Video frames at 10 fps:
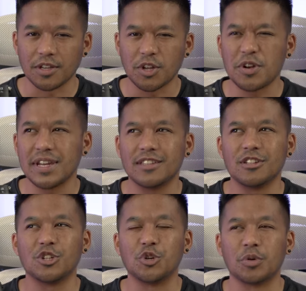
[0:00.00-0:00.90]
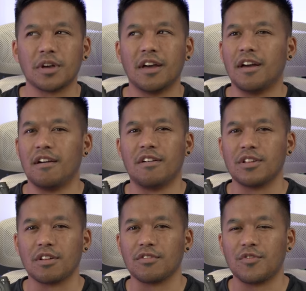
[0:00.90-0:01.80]
You don't need to shoot,
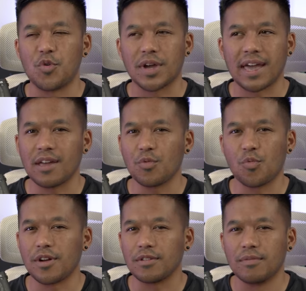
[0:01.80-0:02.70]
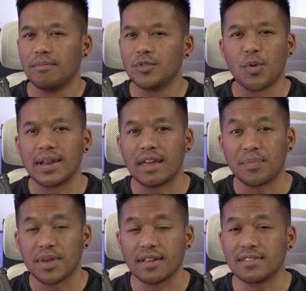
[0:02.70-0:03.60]
you know, 4K, 120
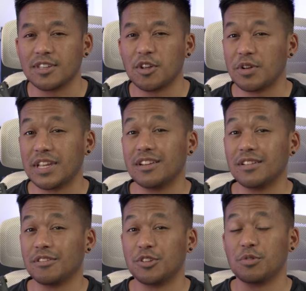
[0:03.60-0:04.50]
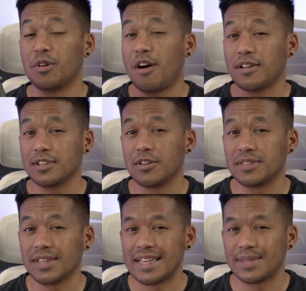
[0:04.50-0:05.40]
FPS. You don't need dual card
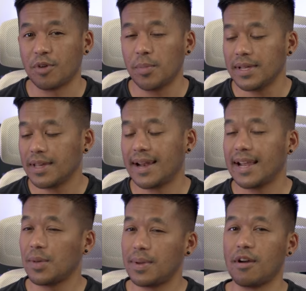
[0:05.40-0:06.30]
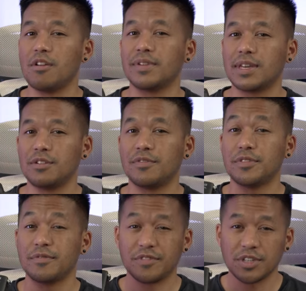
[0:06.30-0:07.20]
slots. It's probably a little bit
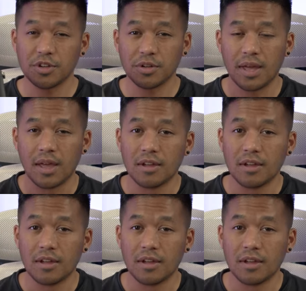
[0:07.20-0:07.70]
overkill for you.